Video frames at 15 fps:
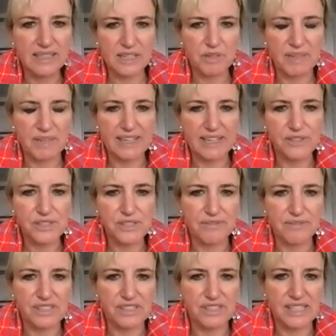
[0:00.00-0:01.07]
put
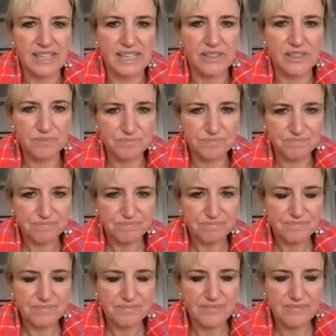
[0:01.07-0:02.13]
my house up for sale,